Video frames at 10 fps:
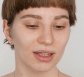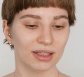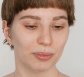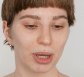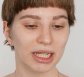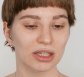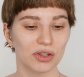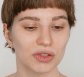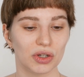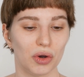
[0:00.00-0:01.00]
Depending
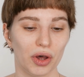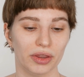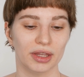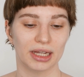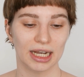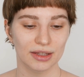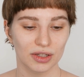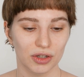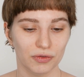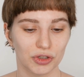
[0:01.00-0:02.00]
also on the cleanser
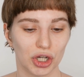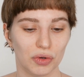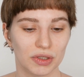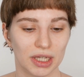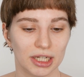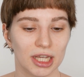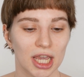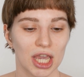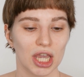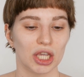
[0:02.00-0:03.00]
you've chosen,
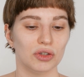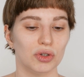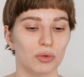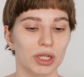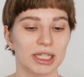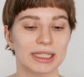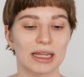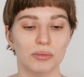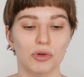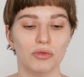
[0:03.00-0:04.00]
you want to
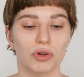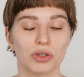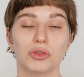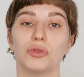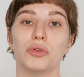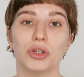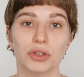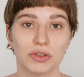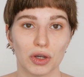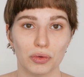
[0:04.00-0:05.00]
then move on to
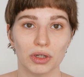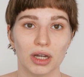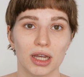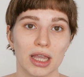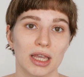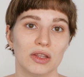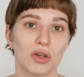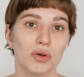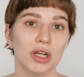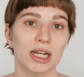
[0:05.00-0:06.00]
your toner.
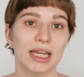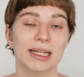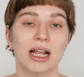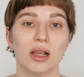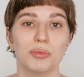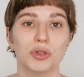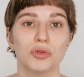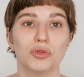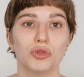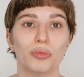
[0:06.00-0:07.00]
Toner can help
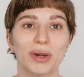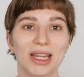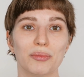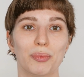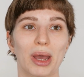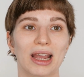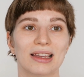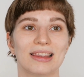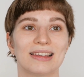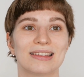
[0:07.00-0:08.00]
you to bring
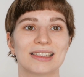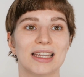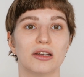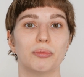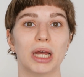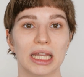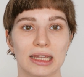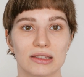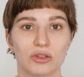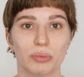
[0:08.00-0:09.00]
back the skin a
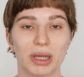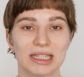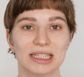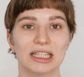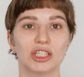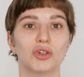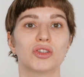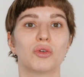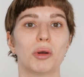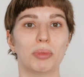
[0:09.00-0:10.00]
balance. So basically to
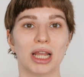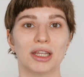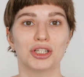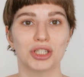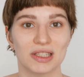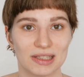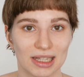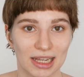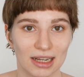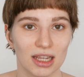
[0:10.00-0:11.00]
also replenish the
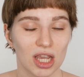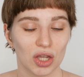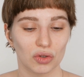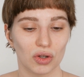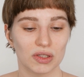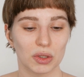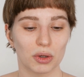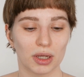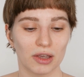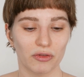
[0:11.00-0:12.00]
skin, to
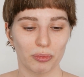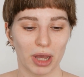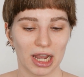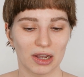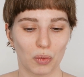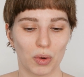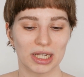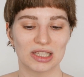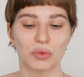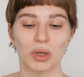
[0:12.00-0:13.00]
also give back what
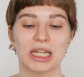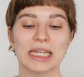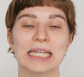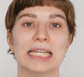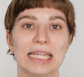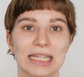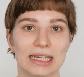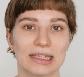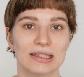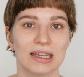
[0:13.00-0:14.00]
it's really
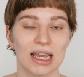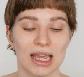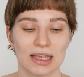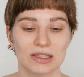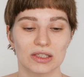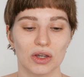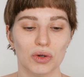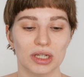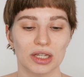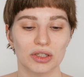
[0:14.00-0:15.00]
needed.
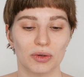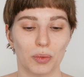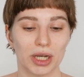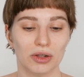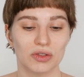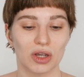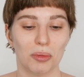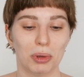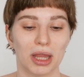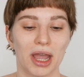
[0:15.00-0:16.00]
So that when also
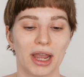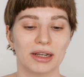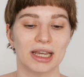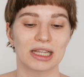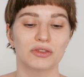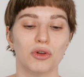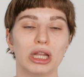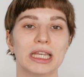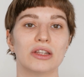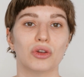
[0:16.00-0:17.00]
applying the
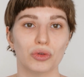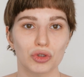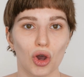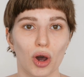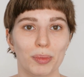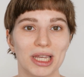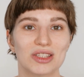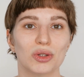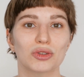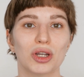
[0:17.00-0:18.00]
exfoliant on top,
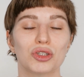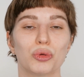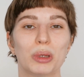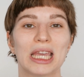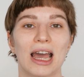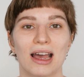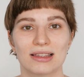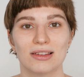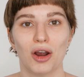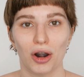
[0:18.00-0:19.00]
it's not going to be
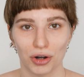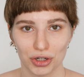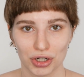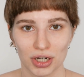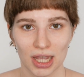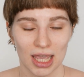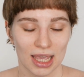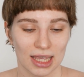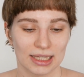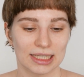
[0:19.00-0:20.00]
as harsh.
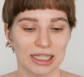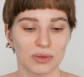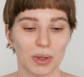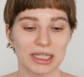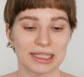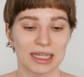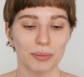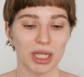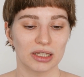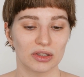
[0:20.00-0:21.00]
Since when
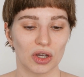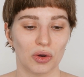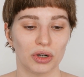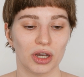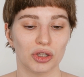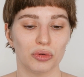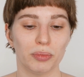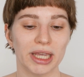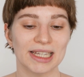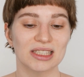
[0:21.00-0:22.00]
skipping the toner, you
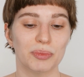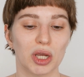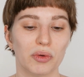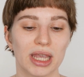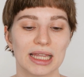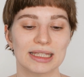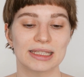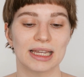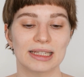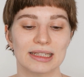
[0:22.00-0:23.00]
may experience
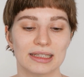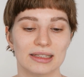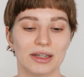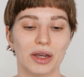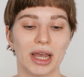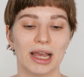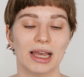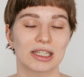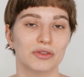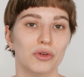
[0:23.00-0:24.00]
that the
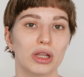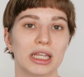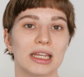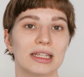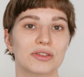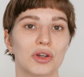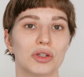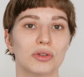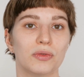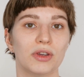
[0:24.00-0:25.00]
exfoliant is
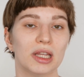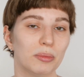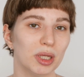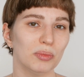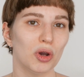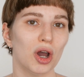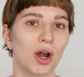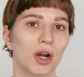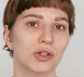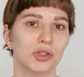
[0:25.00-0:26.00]
going to feel a bit more
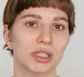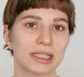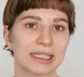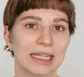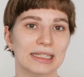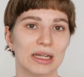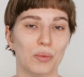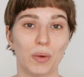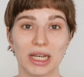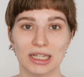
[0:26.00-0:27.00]
harsh on the skin
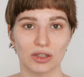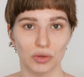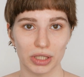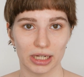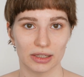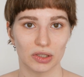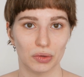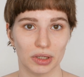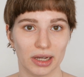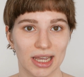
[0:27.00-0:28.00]
than when including a
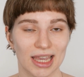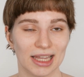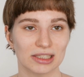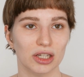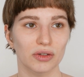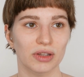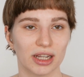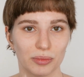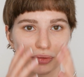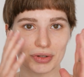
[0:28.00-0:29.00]
toner. It's kind of
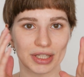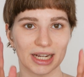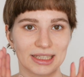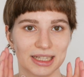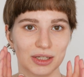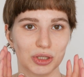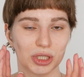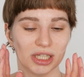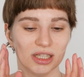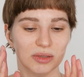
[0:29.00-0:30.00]
like a protecting
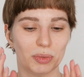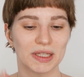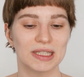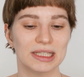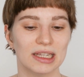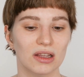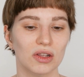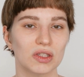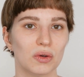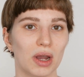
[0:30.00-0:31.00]
shield, but still
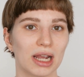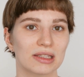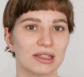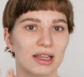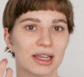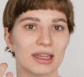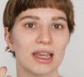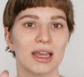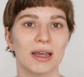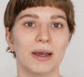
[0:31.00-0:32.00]
also acts like
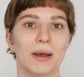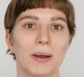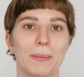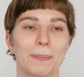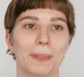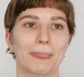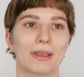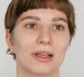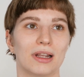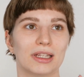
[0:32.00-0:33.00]
um,
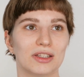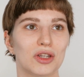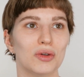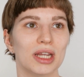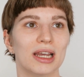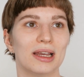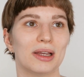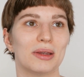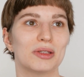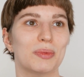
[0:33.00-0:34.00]
like the toner
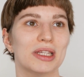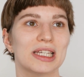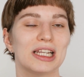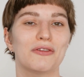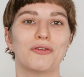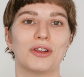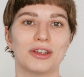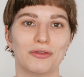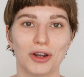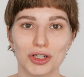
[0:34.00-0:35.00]
is basically
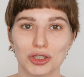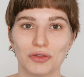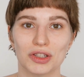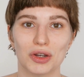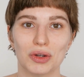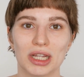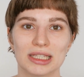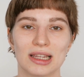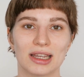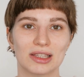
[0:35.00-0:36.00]
the function of a toner
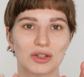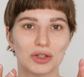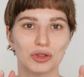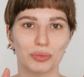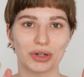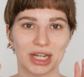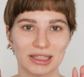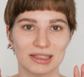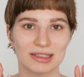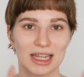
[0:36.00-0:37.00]
is like it's going to
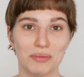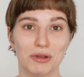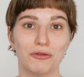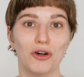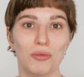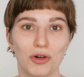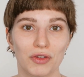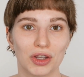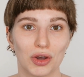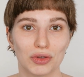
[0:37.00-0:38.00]
protect the skin before
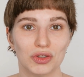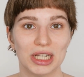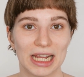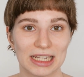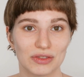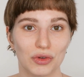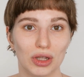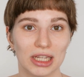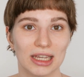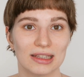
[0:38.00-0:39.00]
moving on to the
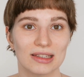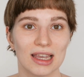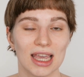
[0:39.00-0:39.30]
exfoliant.